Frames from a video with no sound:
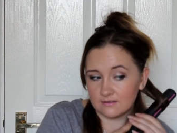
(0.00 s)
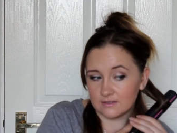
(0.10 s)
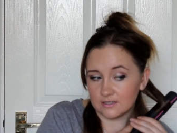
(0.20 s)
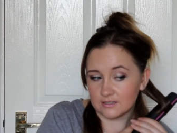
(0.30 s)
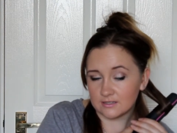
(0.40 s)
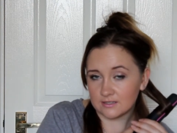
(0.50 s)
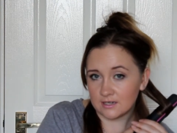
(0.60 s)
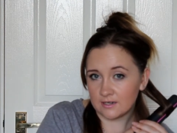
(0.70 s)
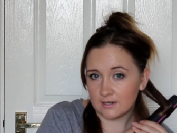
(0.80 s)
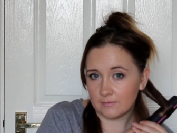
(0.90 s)
Just
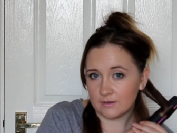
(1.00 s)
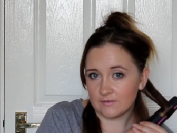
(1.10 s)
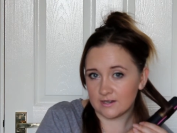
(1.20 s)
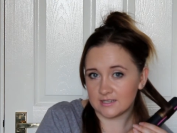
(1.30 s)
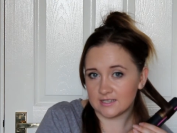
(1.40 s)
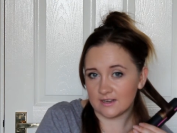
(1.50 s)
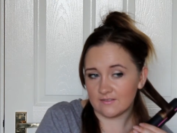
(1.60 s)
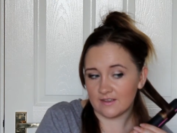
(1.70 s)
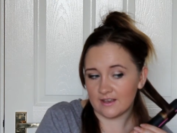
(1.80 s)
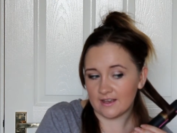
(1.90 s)
slowly moving it
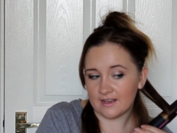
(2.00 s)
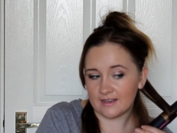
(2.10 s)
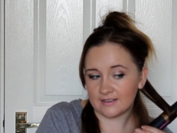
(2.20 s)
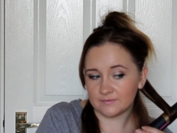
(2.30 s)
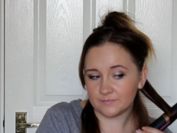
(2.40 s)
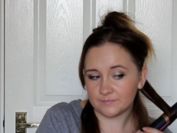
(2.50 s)
down the hair.